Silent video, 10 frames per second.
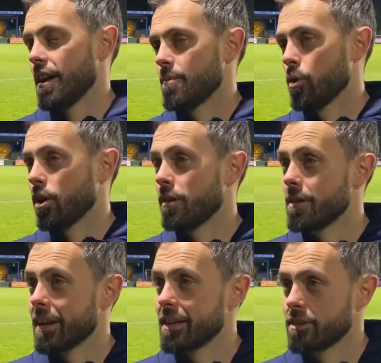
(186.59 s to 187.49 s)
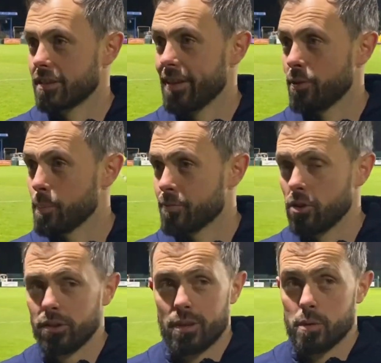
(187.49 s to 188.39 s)
Buckley Ricketts, Steph up
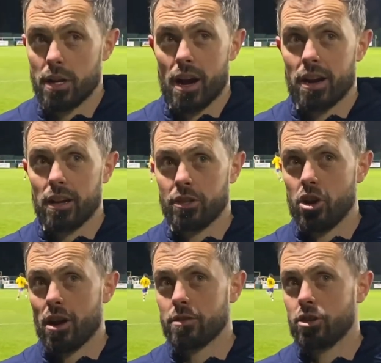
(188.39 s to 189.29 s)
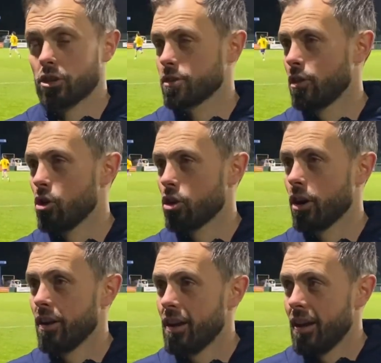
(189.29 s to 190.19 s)
front there are just look
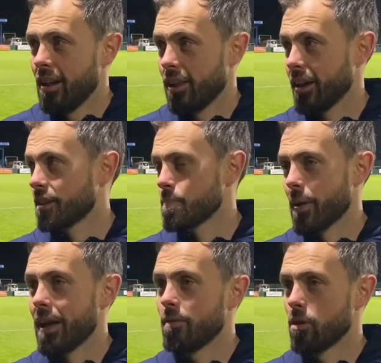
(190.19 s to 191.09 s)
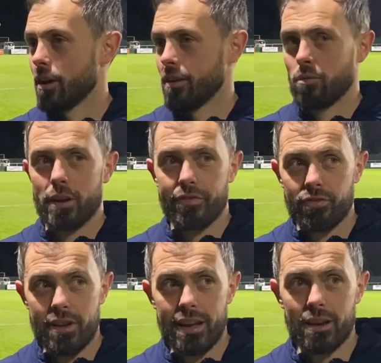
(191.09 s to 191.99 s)
like they're playing with a
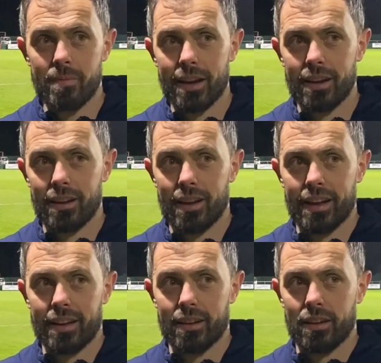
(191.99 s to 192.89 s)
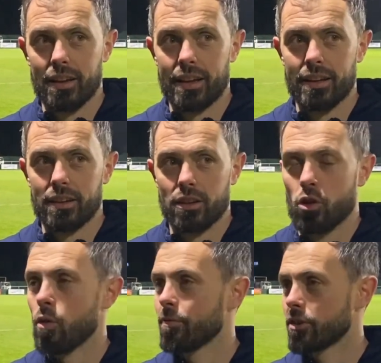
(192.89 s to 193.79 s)
freedom and a
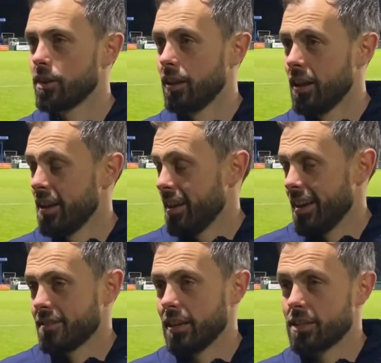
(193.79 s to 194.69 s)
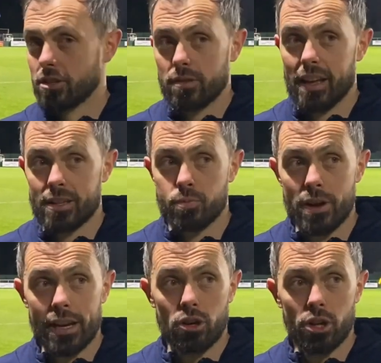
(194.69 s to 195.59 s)
comfort. It's
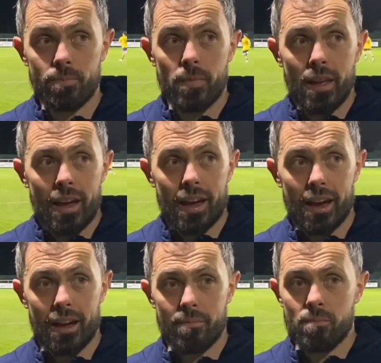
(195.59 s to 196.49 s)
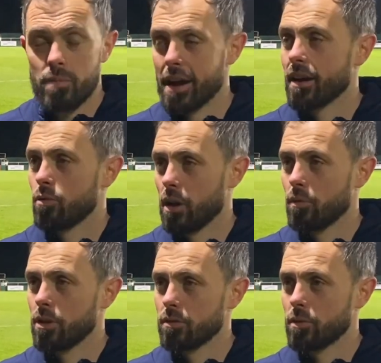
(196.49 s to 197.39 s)
really good. Yeah,
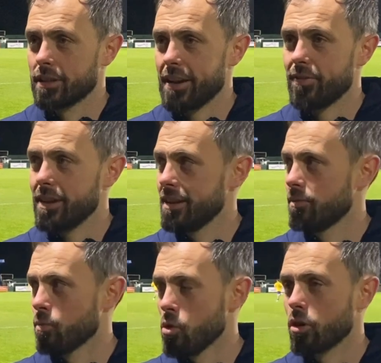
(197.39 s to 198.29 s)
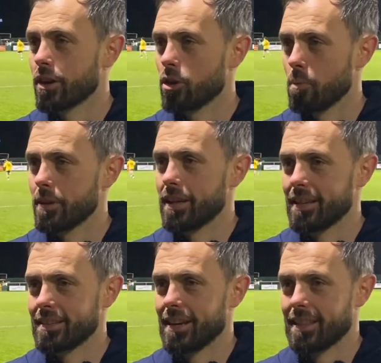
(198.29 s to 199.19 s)
we'll definitely work on a couple of
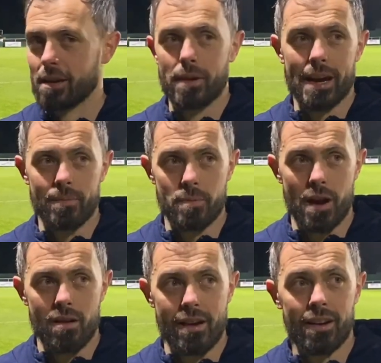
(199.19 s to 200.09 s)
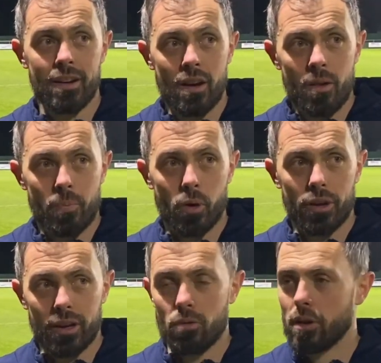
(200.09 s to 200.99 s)
things that I think we can be better at, but
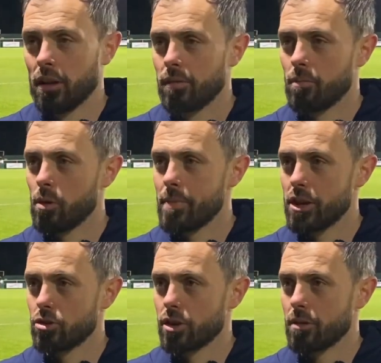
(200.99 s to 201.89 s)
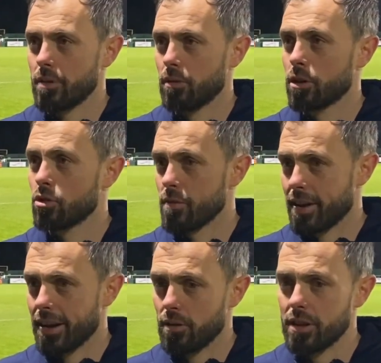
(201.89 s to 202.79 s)
we'll make sure that we'll recover
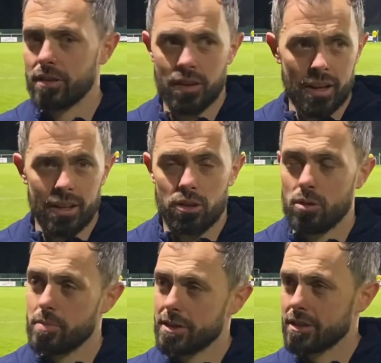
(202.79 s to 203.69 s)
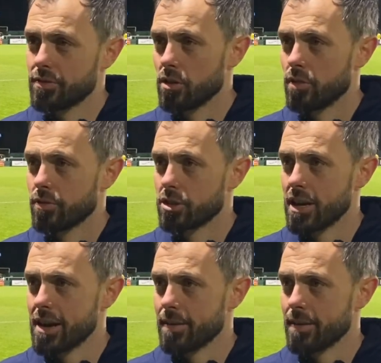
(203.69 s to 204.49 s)
now and do the business for Saturday.